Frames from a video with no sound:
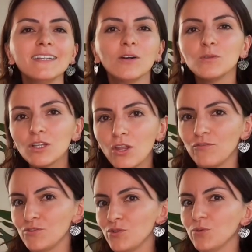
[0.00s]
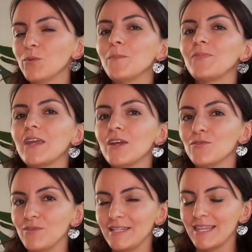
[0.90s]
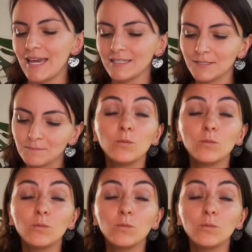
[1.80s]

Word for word: I would love to read that.